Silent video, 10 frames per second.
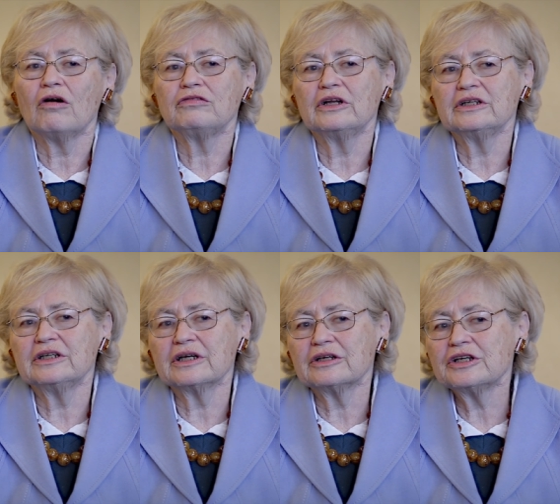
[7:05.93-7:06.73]
of
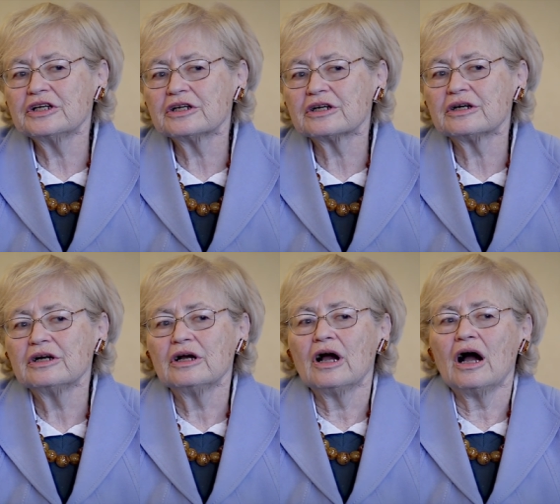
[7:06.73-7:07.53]
lending a
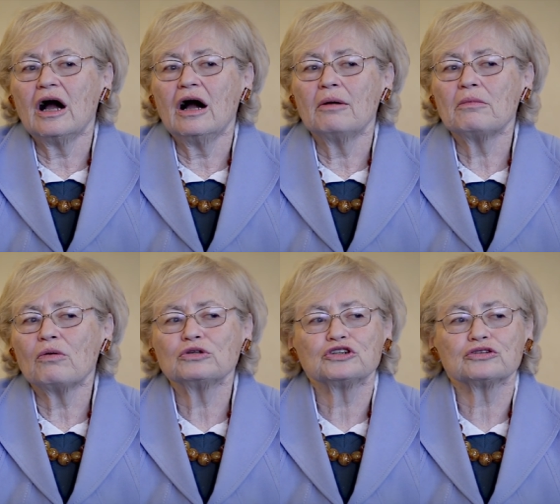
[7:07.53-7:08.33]
year, um,
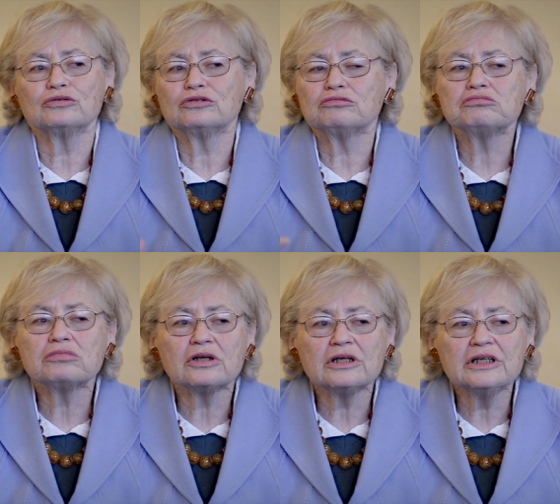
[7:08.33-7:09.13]
which could
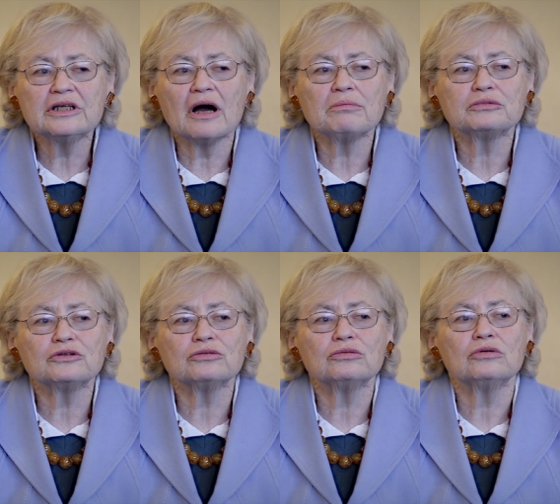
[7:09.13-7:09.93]
lead
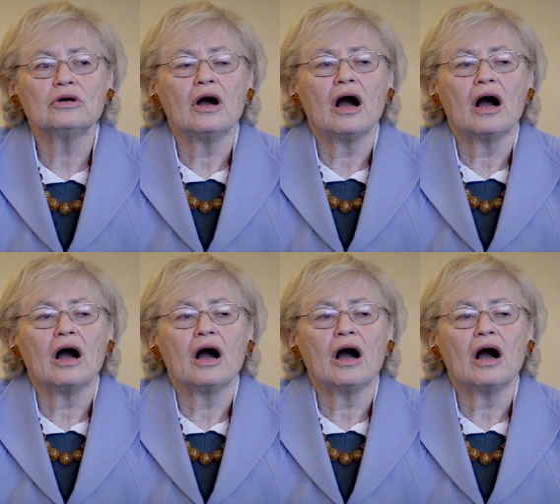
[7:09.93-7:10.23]
up to,